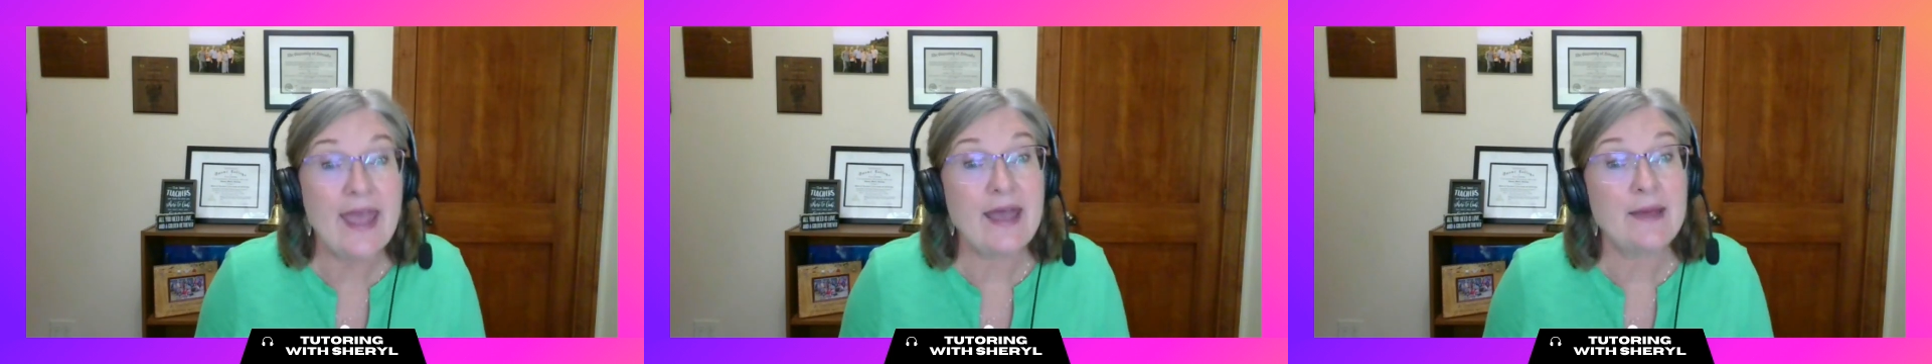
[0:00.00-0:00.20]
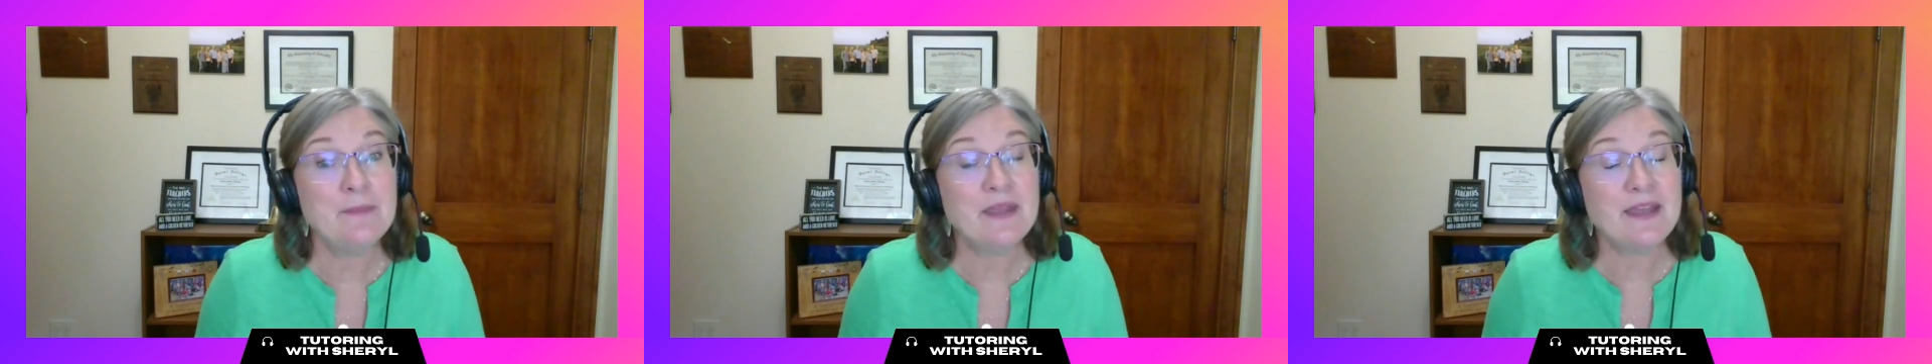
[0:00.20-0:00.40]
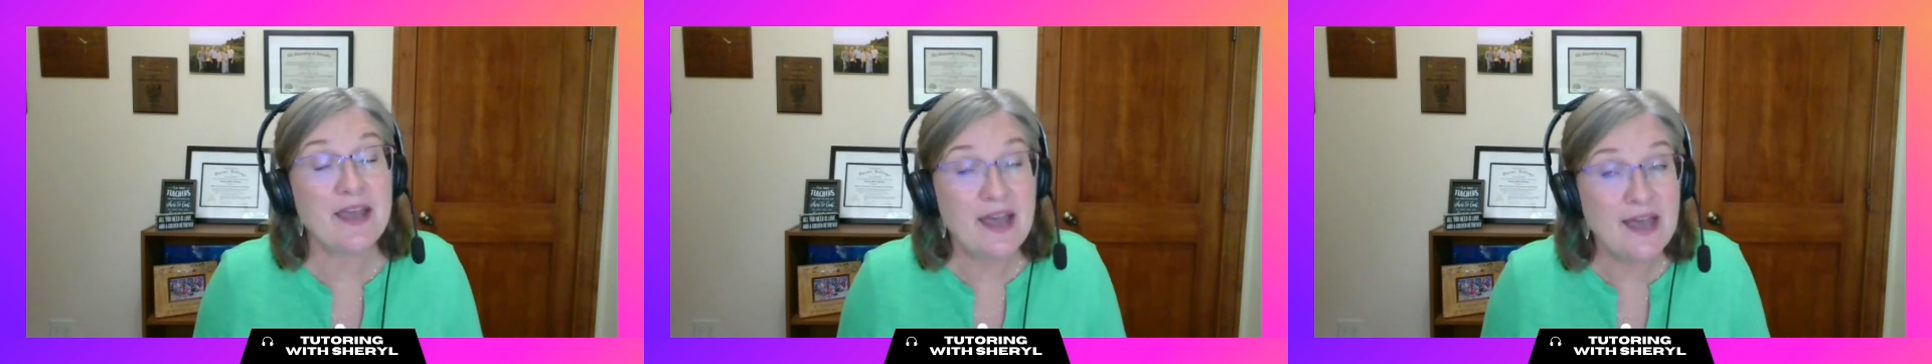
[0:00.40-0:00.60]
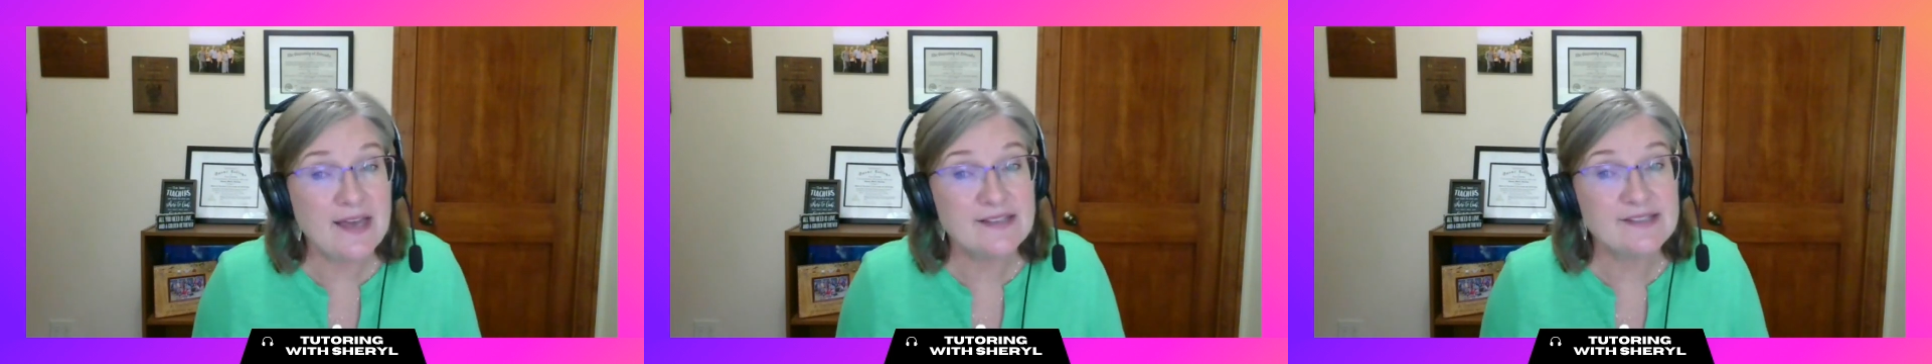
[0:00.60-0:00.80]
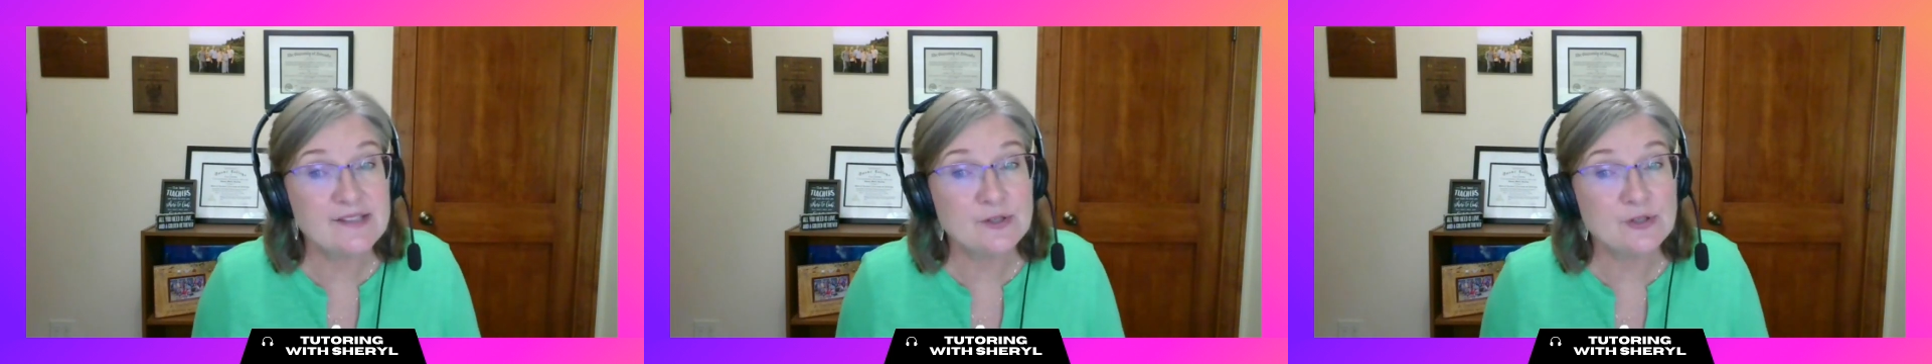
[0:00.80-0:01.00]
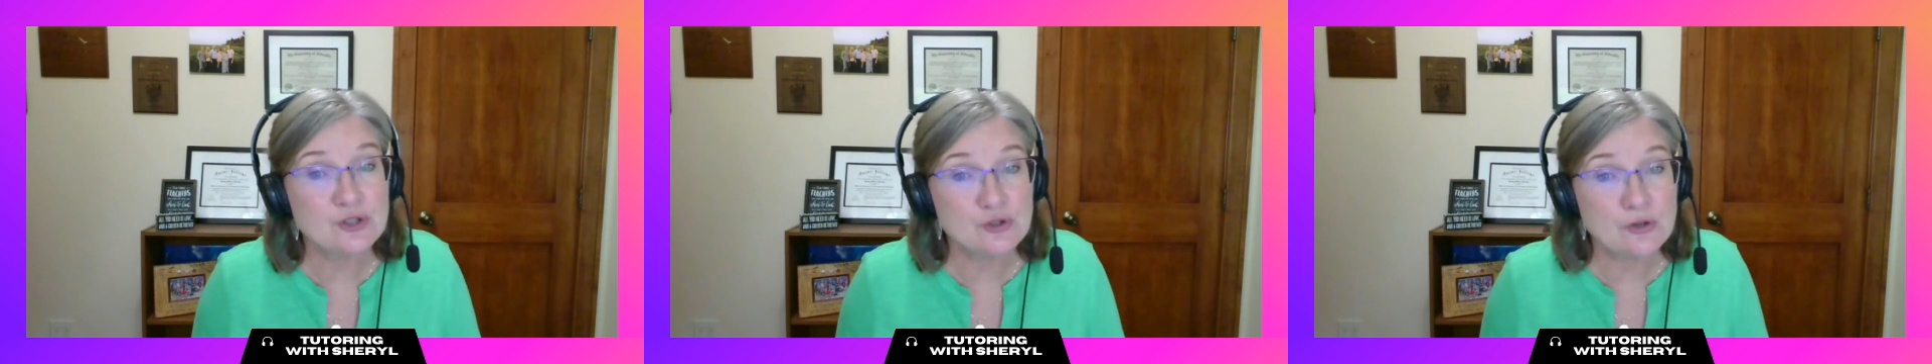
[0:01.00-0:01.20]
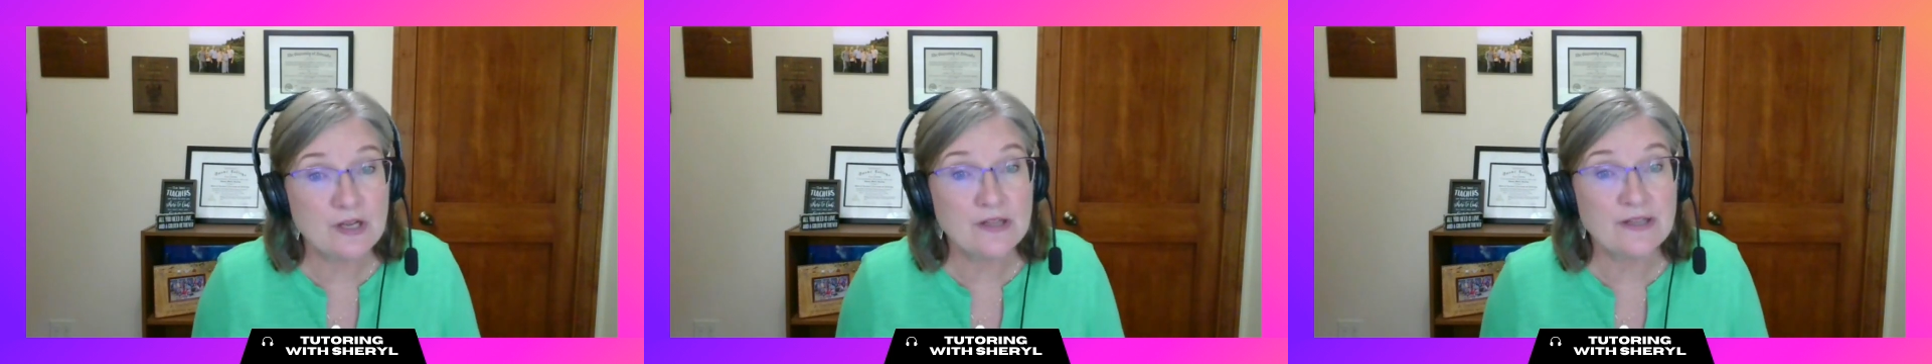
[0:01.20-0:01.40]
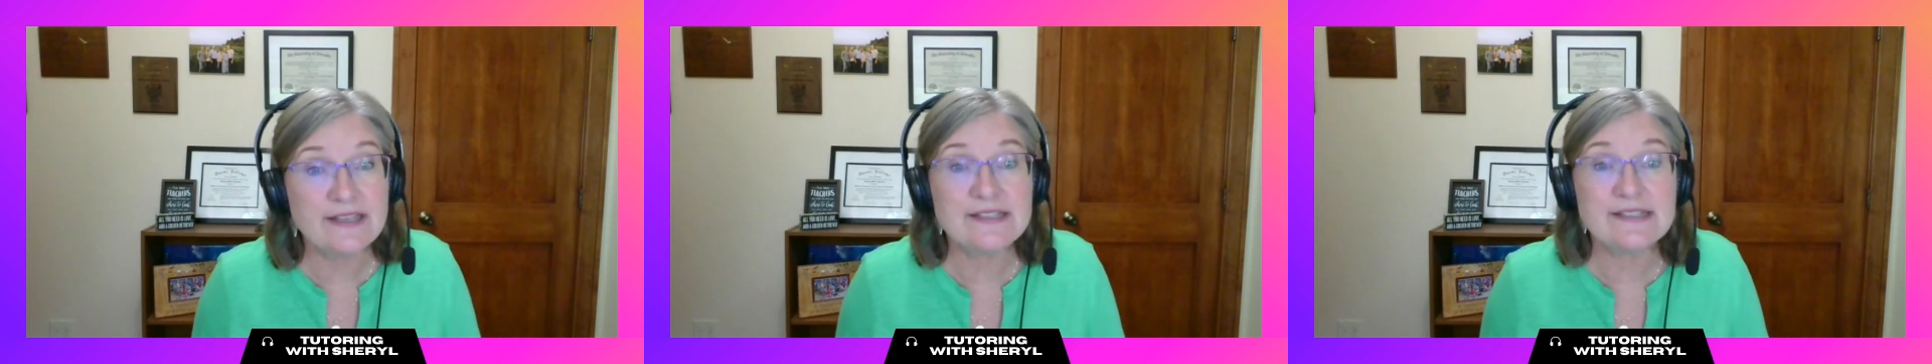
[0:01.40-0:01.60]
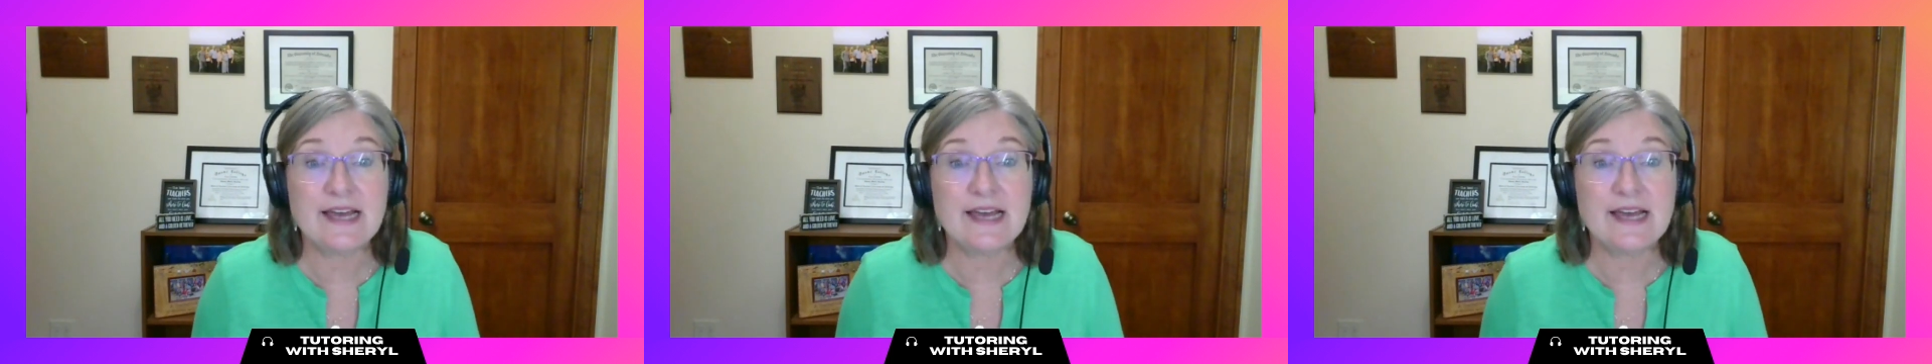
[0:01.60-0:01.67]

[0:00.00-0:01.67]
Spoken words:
and because they're struggling